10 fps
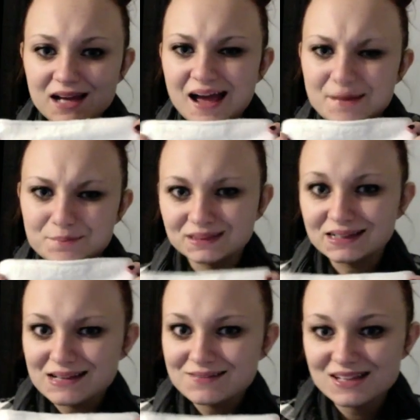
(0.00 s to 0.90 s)
I
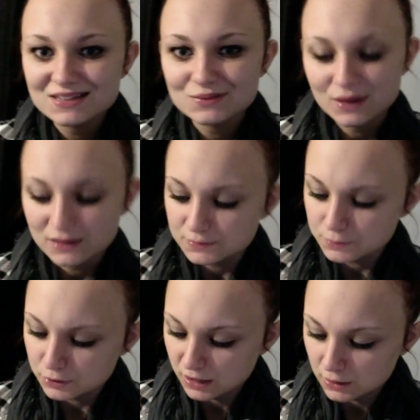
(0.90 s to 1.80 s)
believe that's how it is
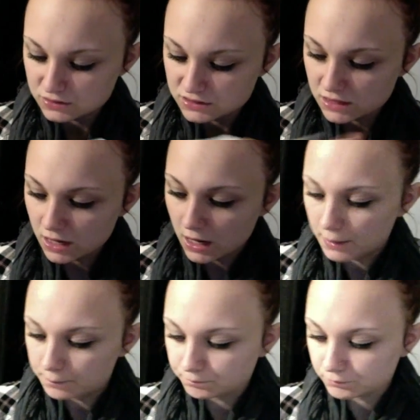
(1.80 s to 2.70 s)
pronounced.
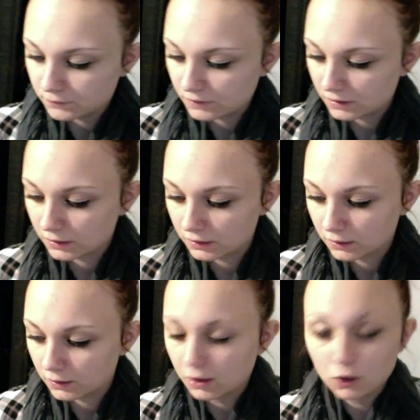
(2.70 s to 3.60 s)
Um,
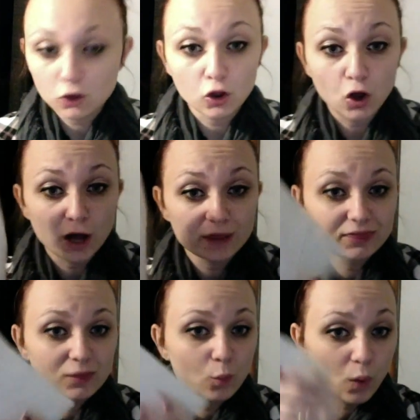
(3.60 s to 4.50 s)

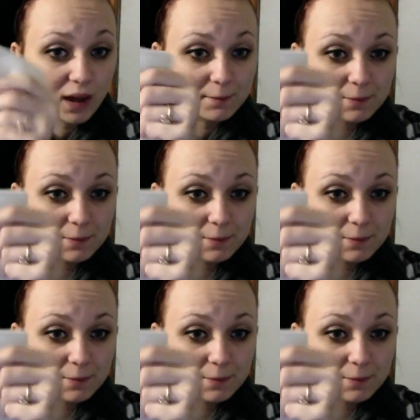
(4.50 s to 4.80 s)
cloth white.